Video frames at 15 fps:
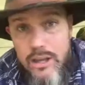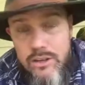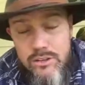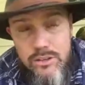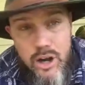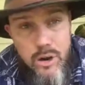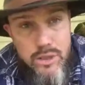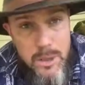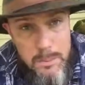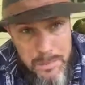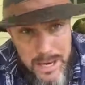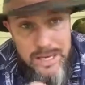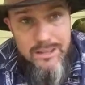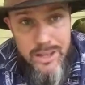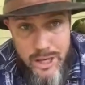So the
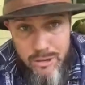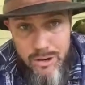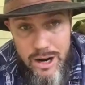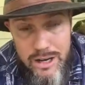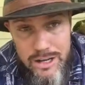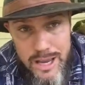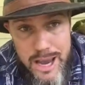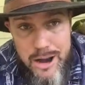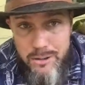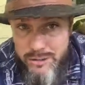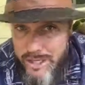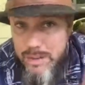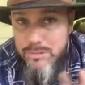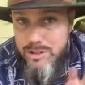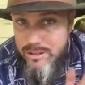main thing right now
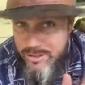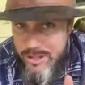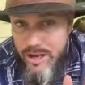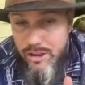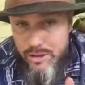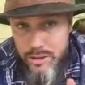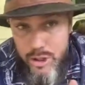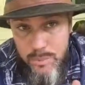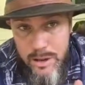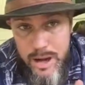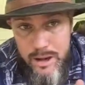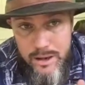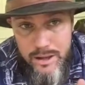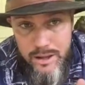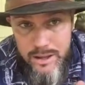is I'm just telling you
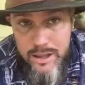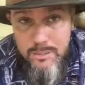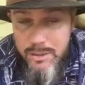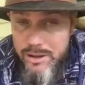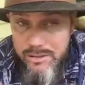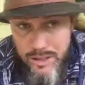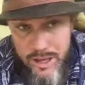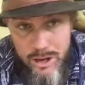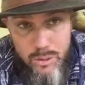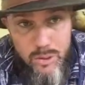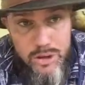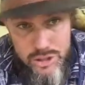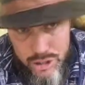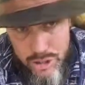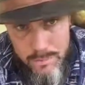about it because I don't
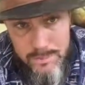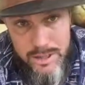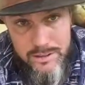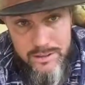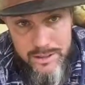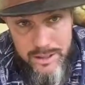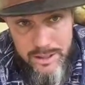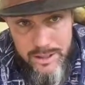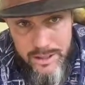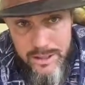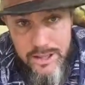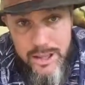want you to miss it.